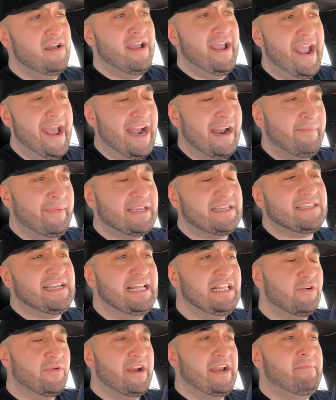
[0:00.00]
and I'm
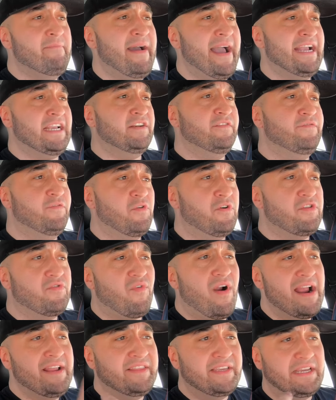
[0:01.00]
accelerating back and forth,
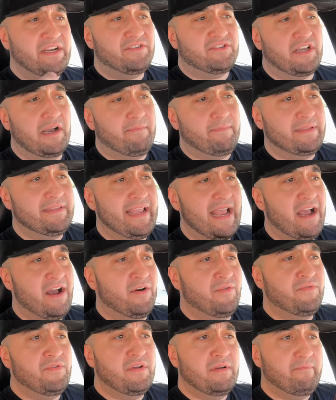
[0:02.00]
riding the gears up and
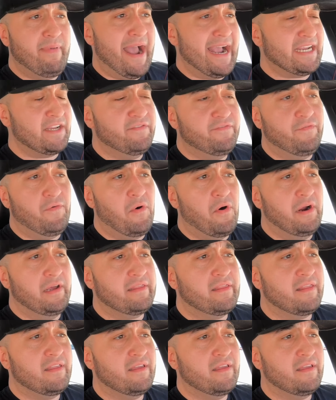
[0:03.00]
down, back and forth.